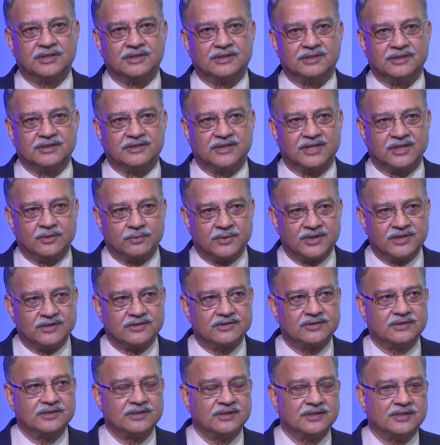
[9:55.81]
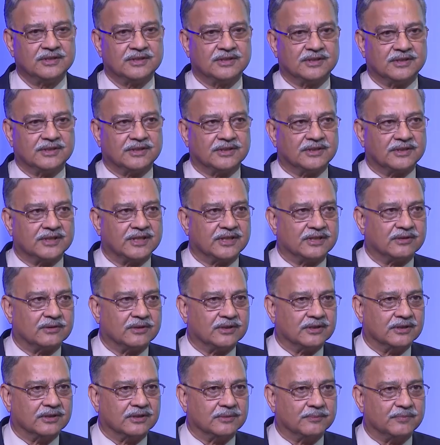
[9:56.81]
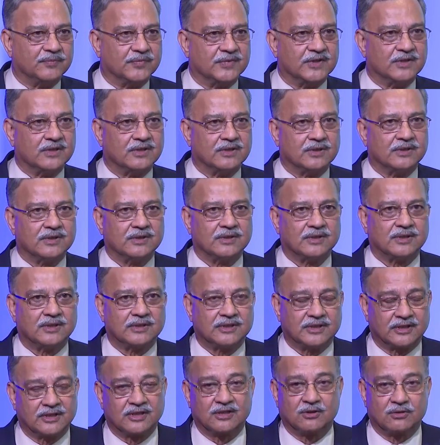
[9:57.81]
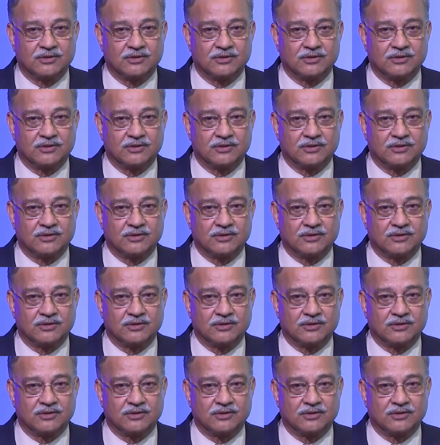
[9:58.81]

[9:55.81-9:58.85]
these headwinds that are